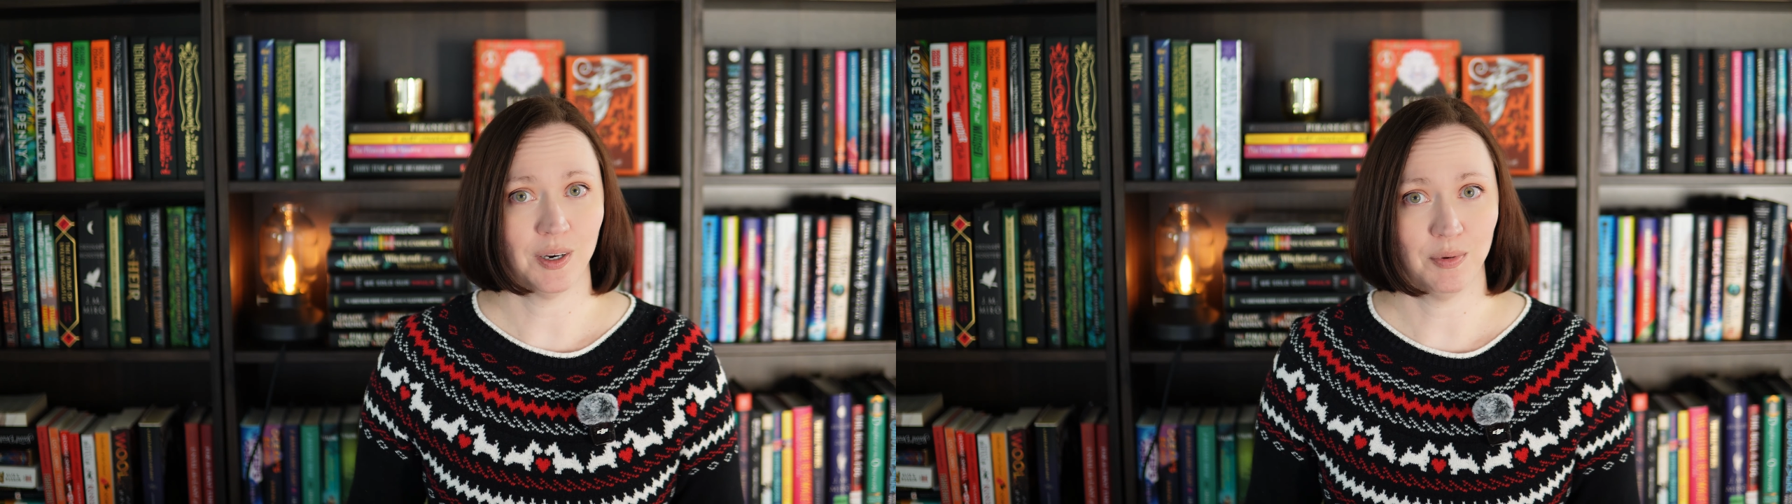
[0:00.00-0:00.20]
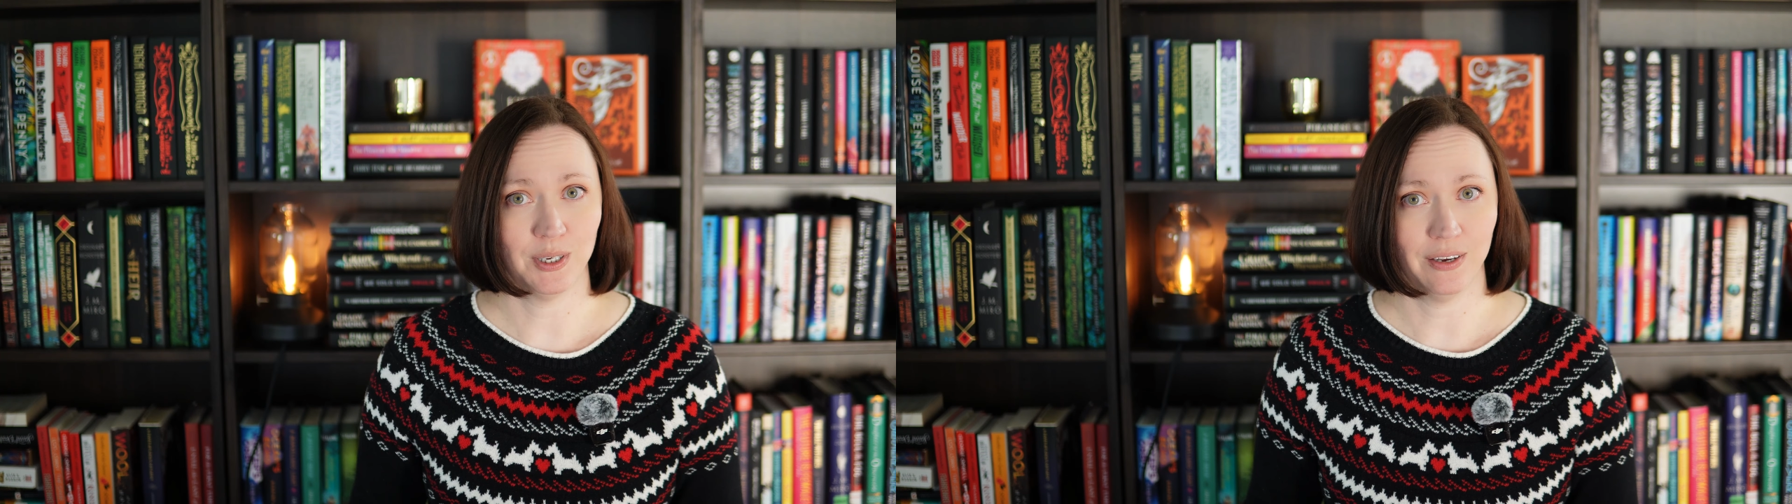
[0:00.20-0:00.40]

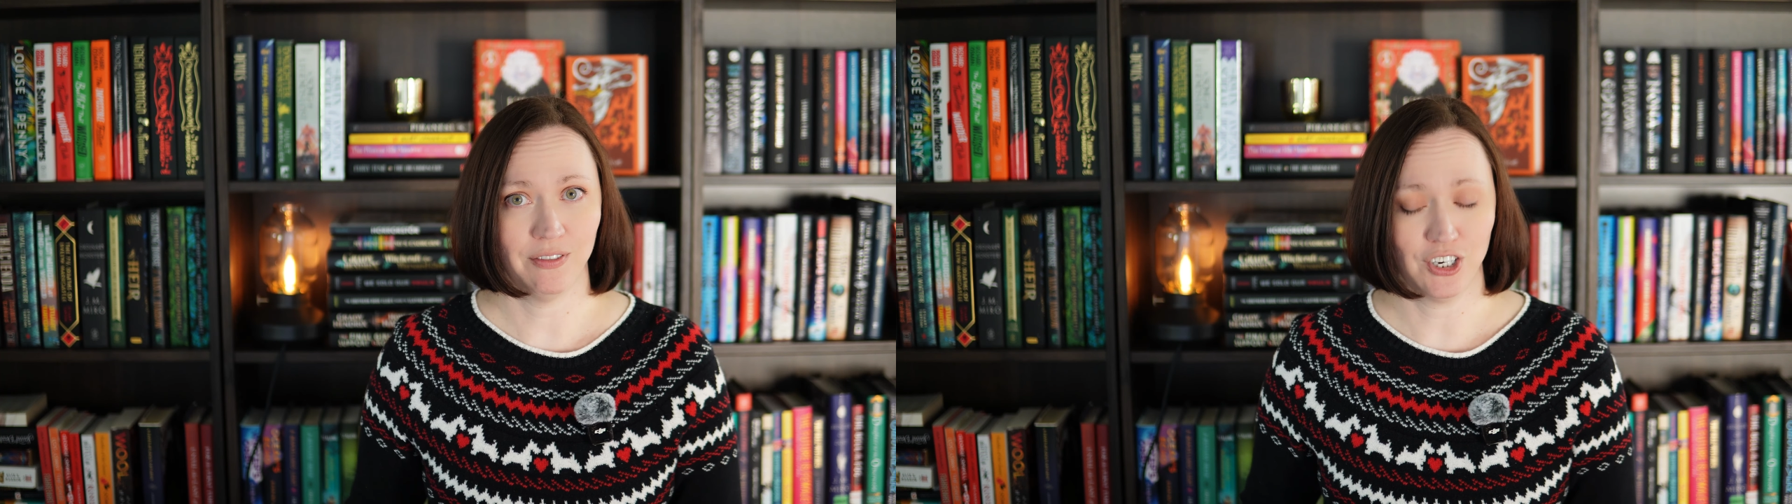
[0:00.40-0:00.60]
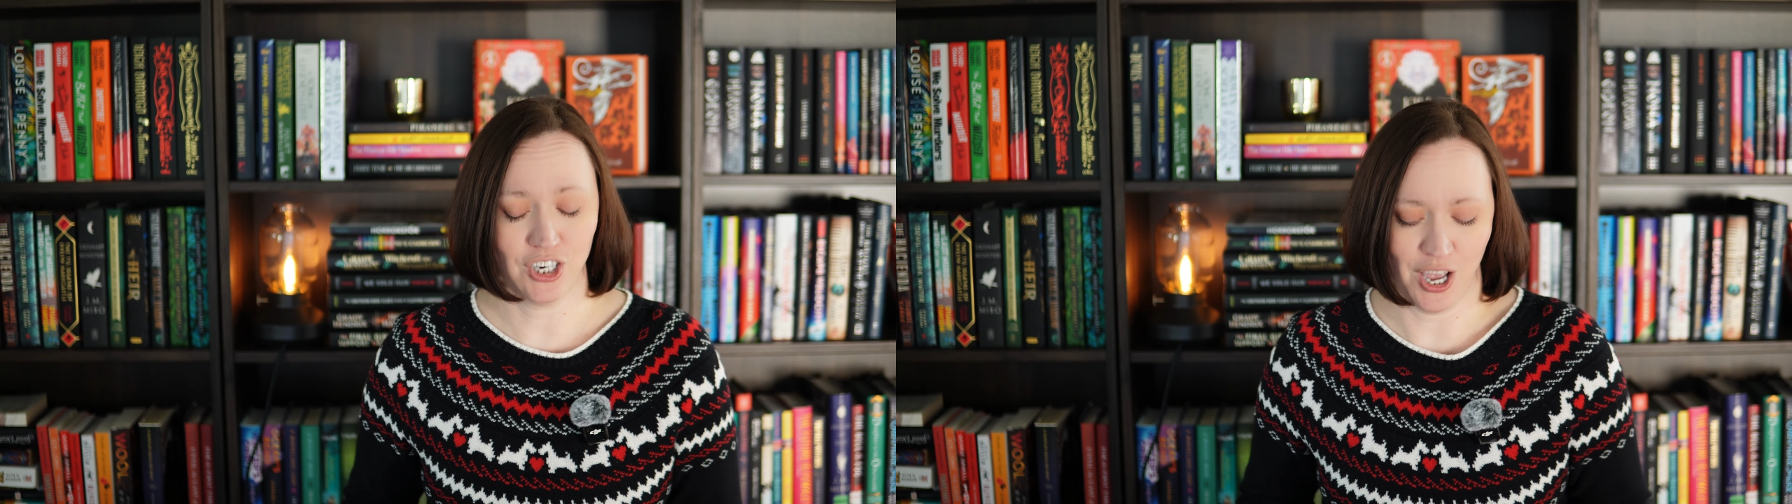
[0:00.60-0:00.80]
I pulled off
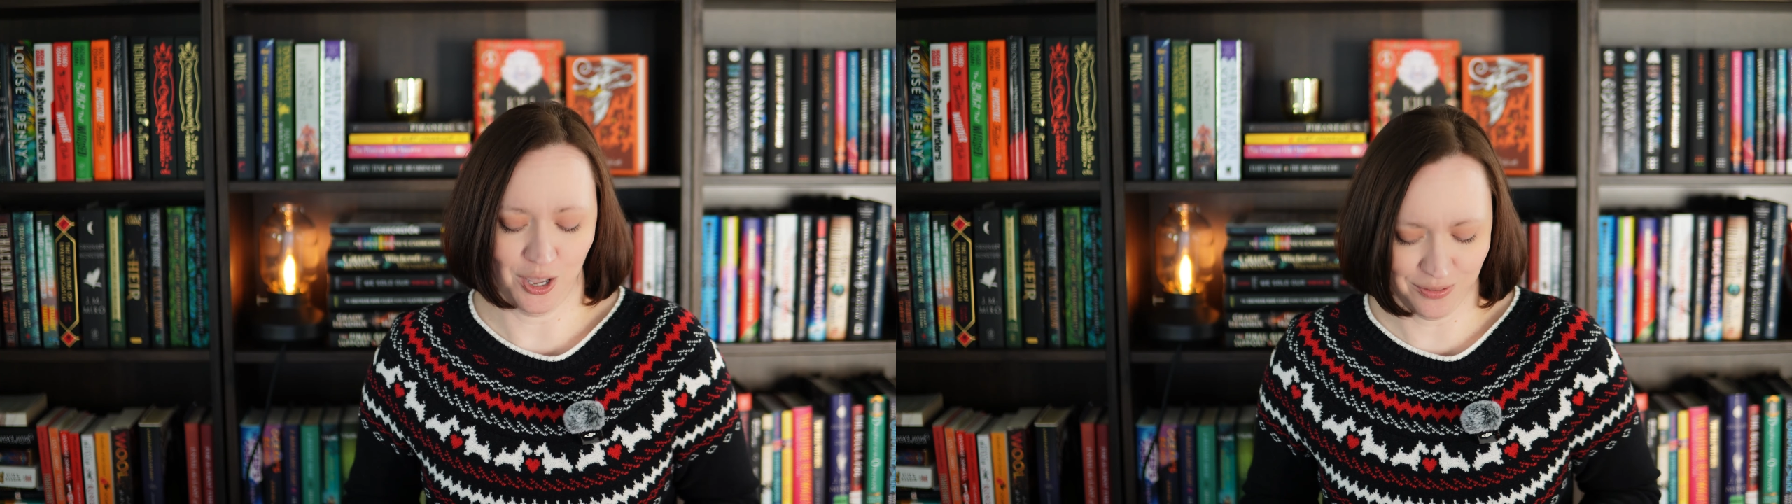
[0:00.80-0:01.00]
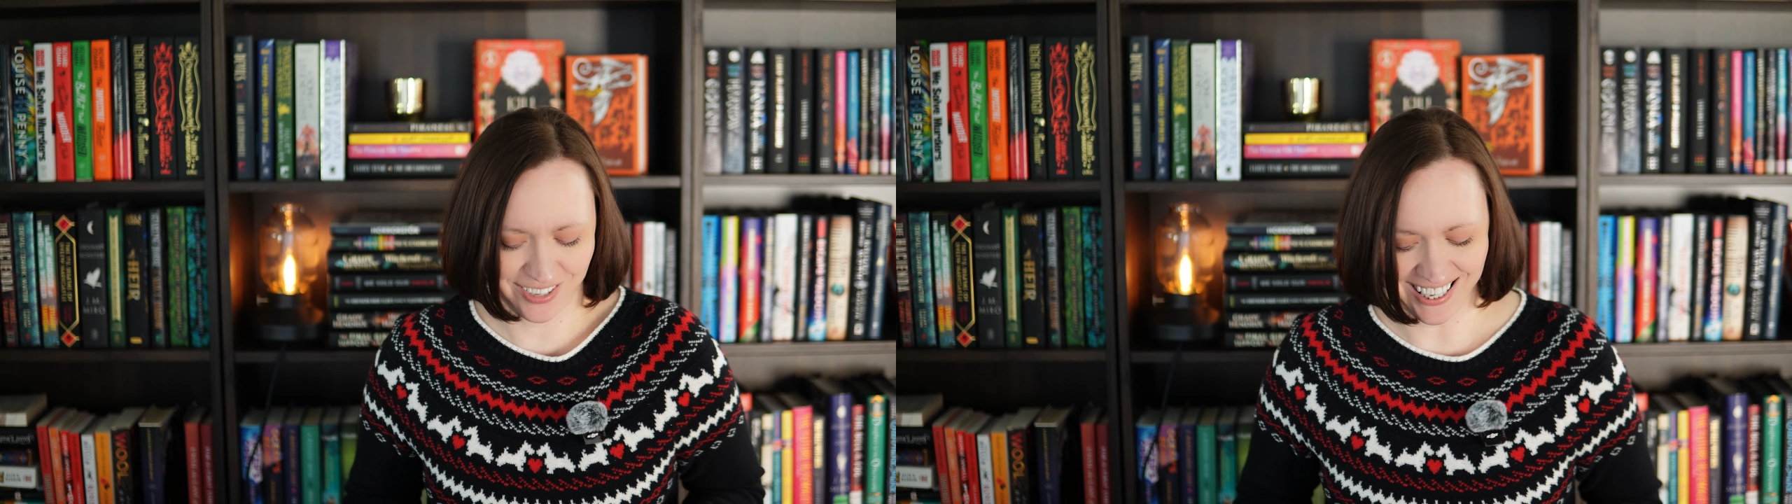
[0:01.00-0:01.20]
the
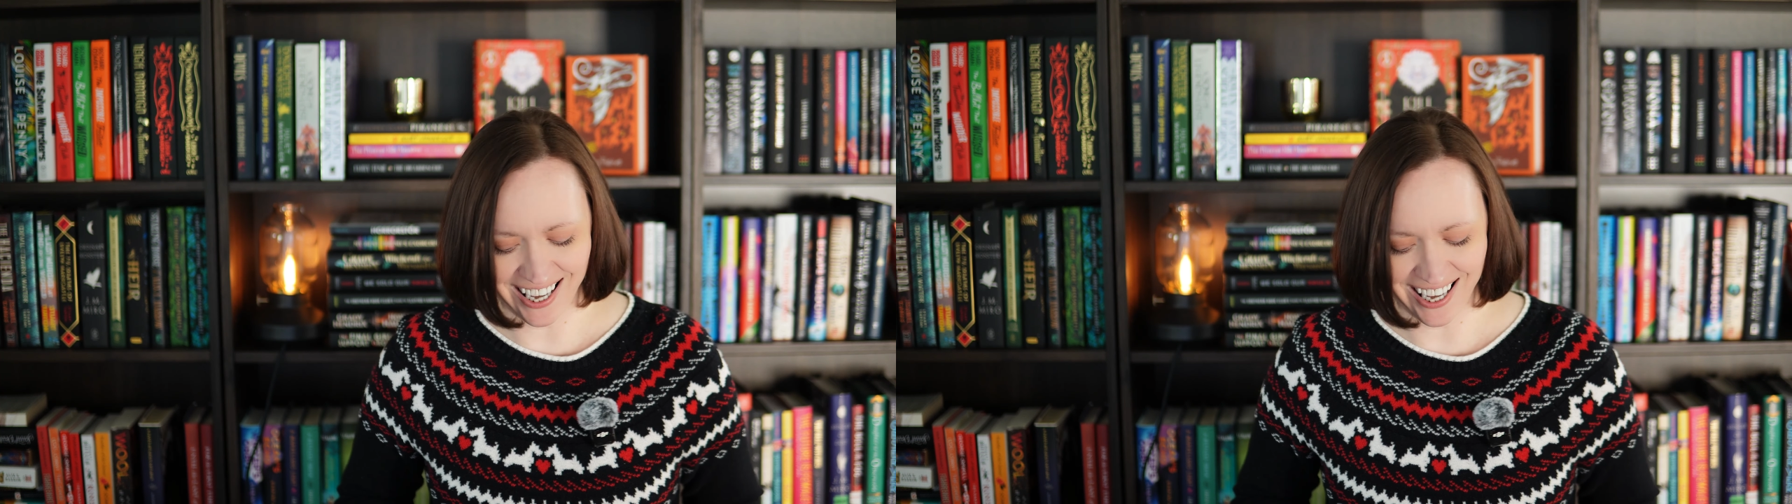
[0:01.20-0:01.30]
shelves.